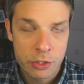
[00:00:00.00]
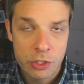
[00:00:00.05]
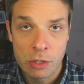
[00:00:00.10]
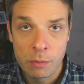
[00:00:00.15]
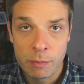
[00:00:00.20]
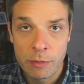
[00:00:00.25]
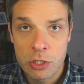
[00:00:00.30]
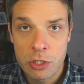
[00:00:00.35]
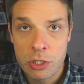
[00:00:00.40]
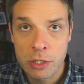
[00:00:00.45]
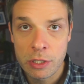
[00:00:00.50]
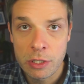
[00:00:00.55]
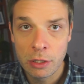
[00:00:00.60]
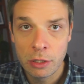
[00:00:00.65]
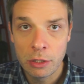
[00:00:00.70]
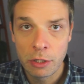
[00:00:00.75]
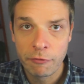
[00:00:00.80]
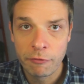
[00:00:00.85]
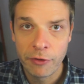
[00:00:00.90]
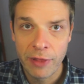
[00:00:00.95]
So be sure to
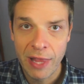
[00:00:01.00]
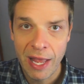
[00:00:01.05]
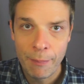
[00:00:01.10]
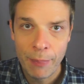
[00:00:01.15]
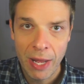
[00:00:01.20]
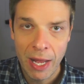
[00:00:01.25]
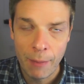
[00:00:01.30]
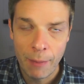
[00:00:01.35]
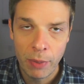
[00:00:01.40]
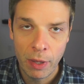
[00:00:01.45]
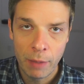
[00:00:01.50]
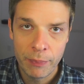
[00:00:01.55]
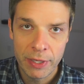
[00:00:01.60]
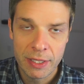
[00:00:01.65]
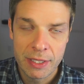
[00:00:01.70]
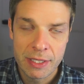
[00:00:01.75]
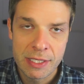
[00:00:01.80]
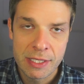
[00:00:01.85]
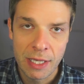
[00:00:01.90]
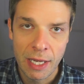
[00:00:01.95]
look for that pop up
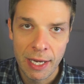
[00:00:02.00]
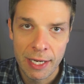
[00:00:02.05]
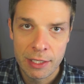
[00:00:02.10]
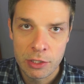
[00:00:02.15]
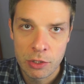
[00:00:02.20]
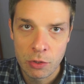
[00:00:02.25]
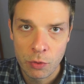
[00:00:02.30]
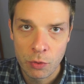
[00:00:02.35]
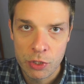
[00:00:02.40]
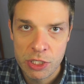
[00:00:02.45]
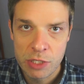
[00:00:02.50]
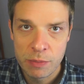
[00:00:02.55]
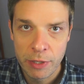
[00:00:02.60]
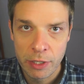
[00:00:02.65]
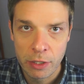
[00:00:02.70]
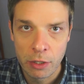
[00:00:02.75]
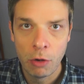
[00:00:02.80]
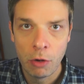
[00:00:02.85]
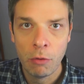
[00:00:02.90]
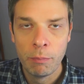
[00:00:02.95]
inside your
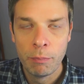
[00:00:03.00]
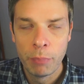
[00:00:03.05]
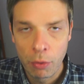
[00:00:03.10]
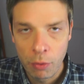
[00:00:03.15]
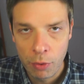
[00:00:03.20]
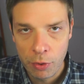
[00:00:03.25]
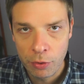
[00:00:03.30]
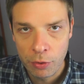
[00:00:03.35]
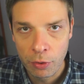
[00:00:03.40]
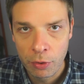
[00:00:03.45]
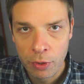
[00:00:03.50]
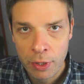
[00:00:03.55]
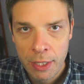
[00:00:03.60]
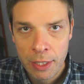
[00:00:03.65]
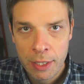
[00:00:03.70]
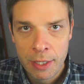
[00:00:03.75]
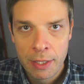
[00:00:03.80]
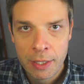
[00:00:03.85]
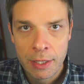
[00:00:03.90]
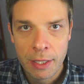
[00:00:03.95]
Spiro portal
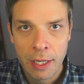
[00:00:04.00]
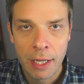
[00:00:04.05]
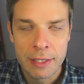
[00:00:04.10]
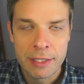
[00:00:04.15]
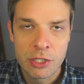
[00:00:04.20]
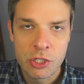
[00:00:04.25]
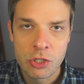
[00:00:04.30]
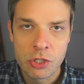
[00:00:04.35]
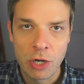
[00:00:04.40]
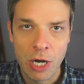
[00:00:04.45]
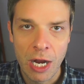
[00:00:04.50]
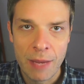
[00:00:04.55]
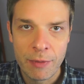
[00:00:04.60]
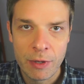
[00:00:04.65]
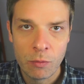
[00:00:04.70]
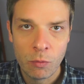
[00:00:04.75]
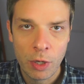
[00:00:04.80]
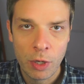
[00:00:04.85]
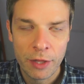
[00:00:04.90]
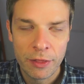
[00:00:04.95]

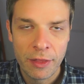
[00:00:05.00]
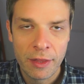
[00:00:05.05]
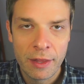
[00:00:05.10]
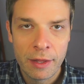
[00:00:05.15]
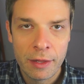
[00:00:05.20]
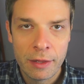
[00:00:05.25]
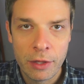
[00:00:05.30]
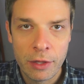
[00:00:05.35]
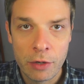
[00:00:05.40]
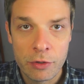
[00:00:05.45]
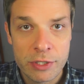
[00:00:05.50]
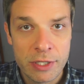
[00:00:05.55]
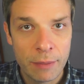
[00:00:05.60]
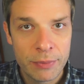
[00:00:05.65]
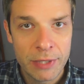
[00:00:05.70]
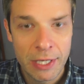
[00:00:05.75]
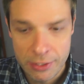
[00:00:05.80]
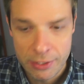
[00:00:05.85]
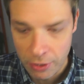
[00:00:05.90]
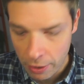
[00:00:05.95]
describing what those
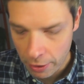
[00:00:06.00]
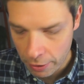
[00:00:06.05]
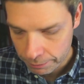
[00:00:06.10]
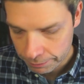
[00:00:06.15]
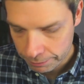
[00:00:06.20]
updates are.